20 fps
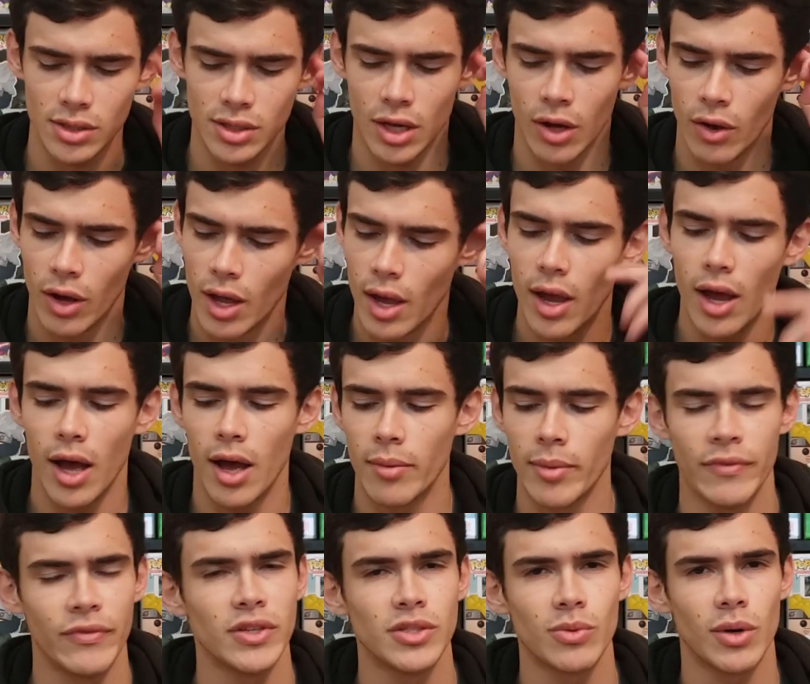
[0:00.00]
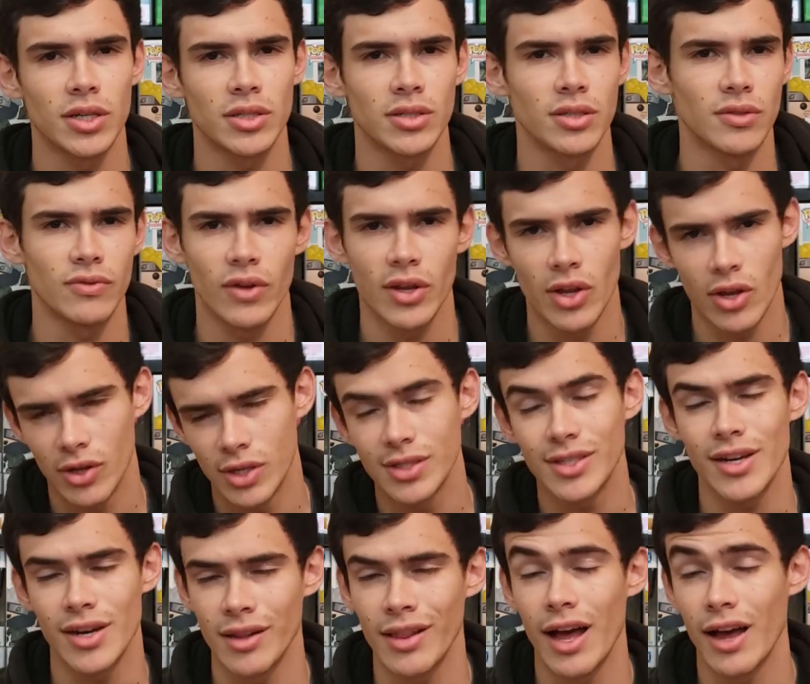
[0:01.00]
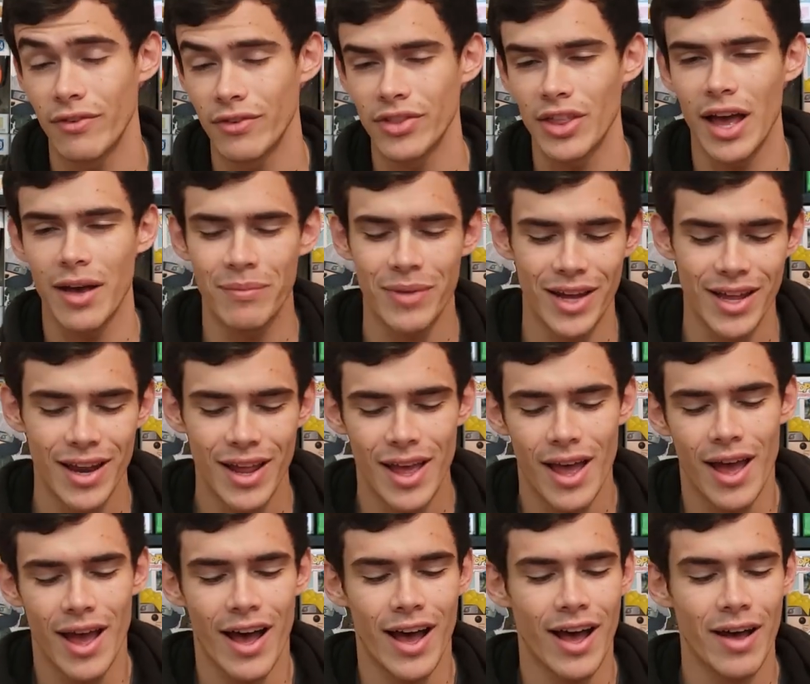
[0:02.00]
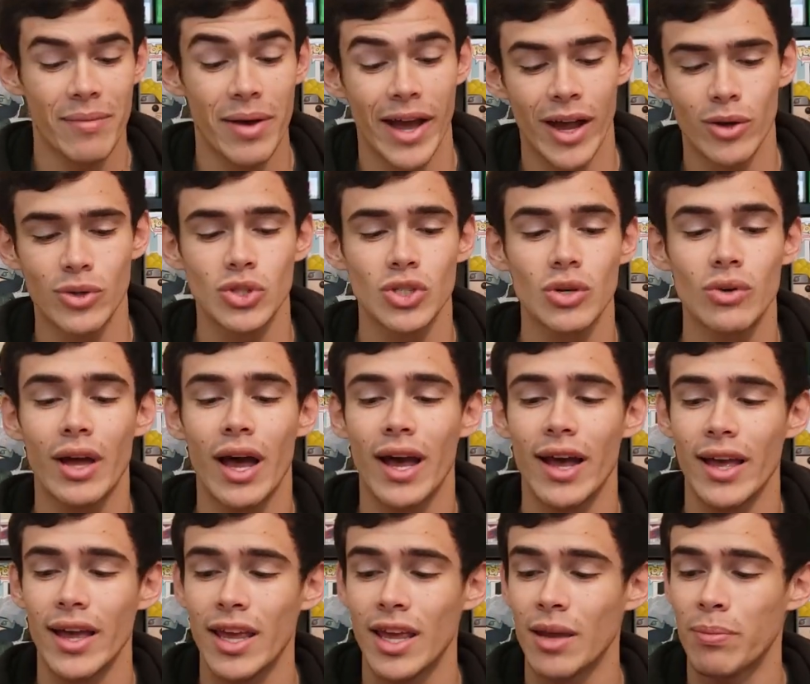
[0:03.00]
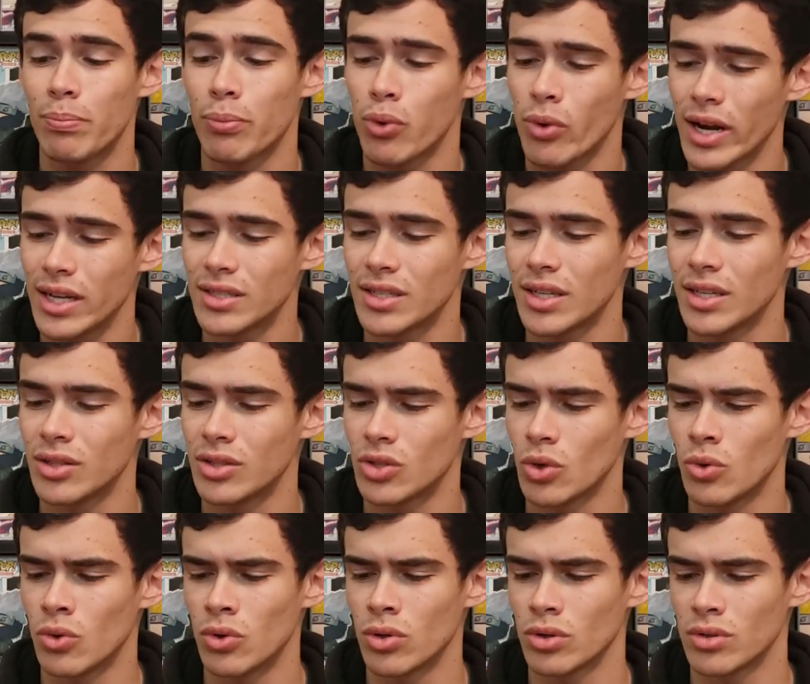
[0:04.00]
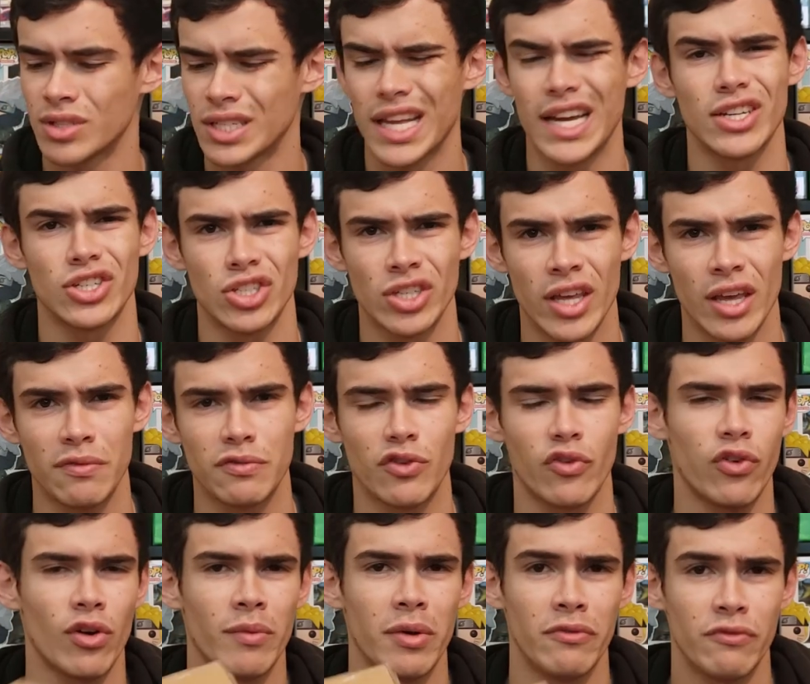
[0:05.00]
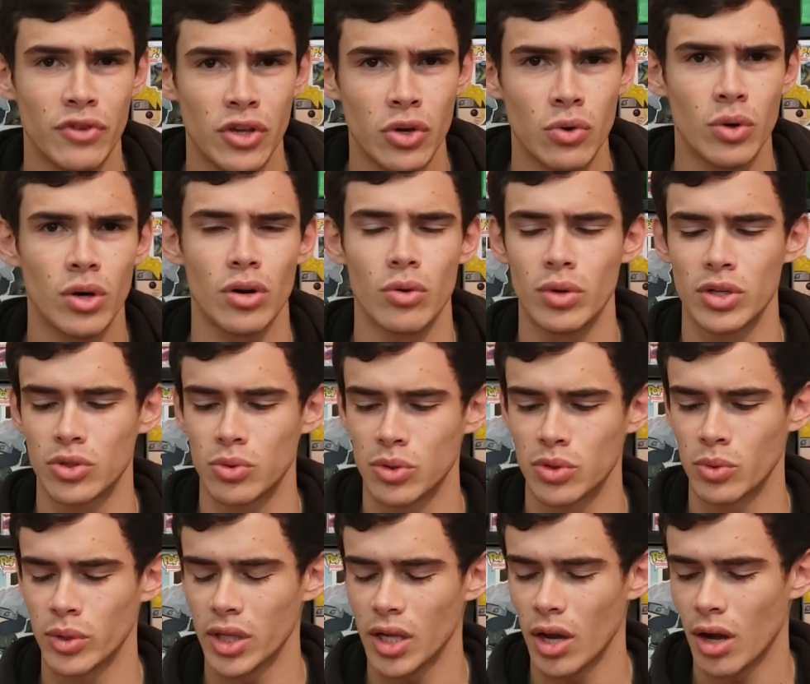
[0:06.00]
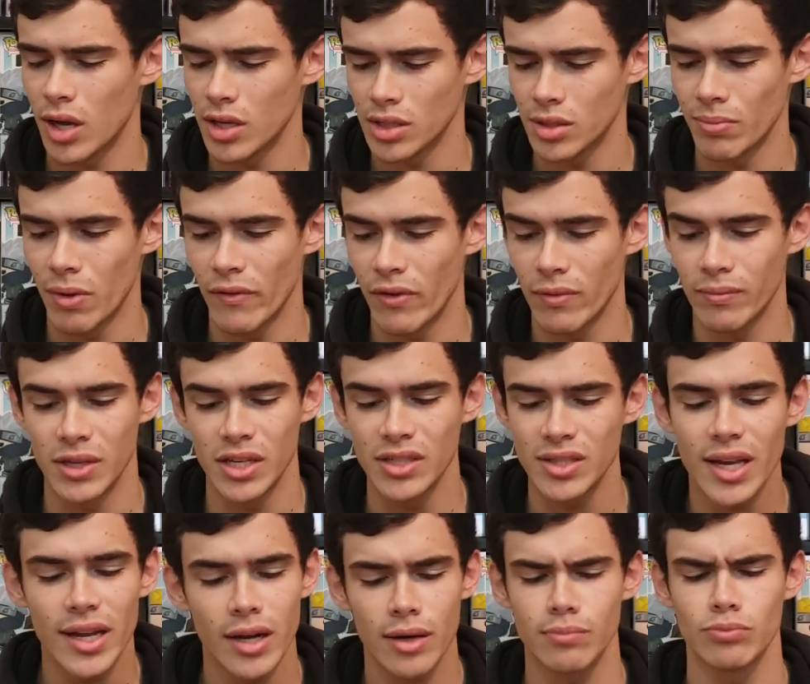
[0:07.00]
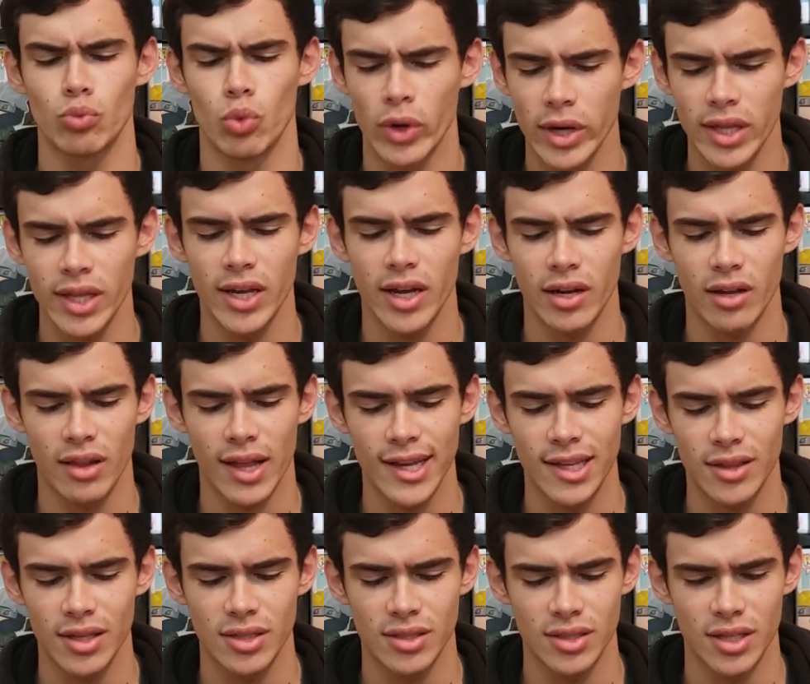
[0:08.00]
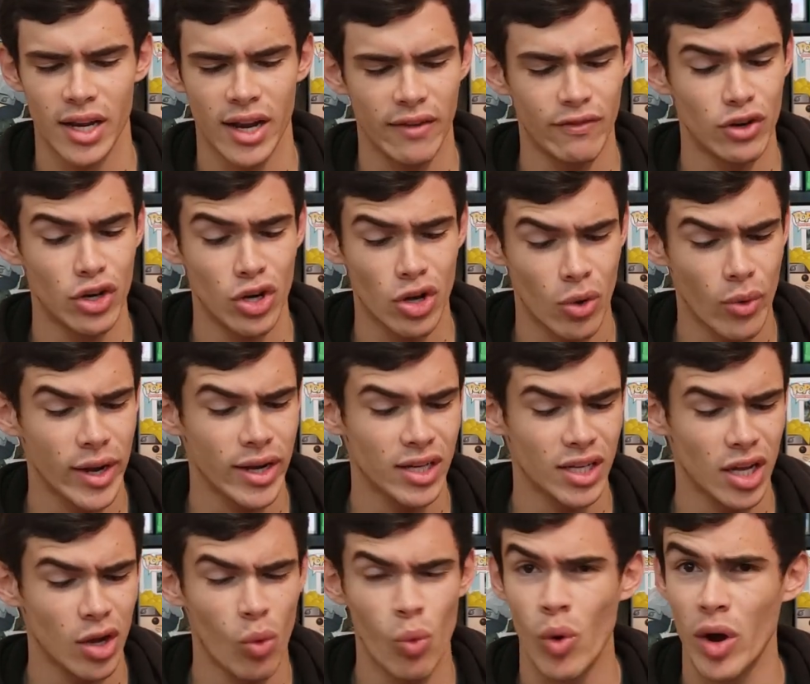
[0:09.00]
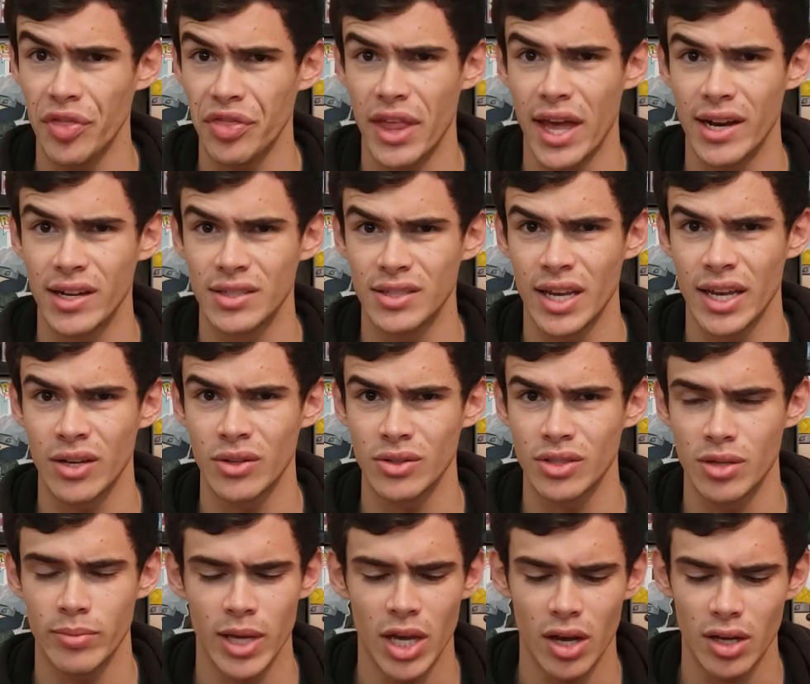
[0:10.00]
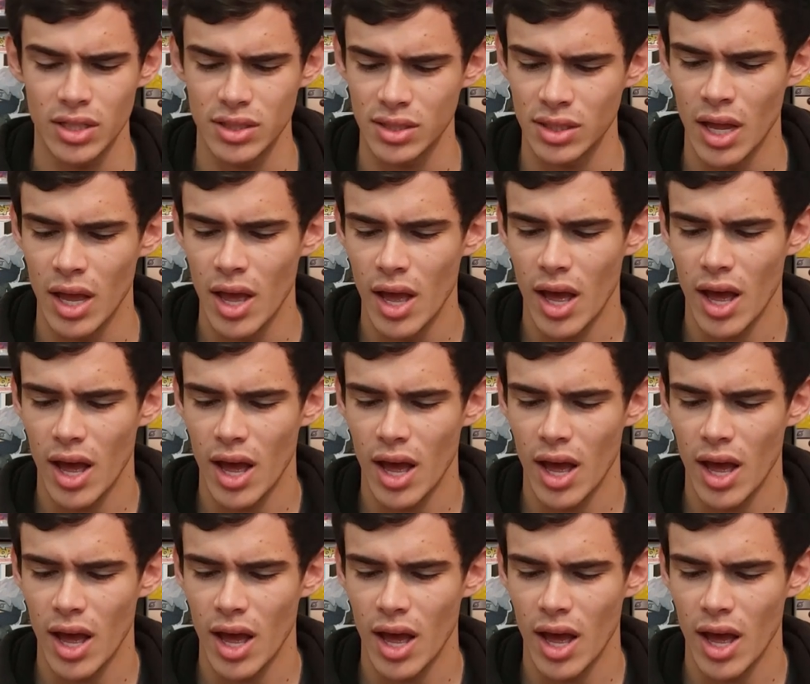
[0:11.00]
So if he's watching this video, he's going to laugh at that. But I also got a present or slash gift from a viewer, which was really awesome of him. He said, I'm really going to like this, and I have no idea what that entails, to be honest.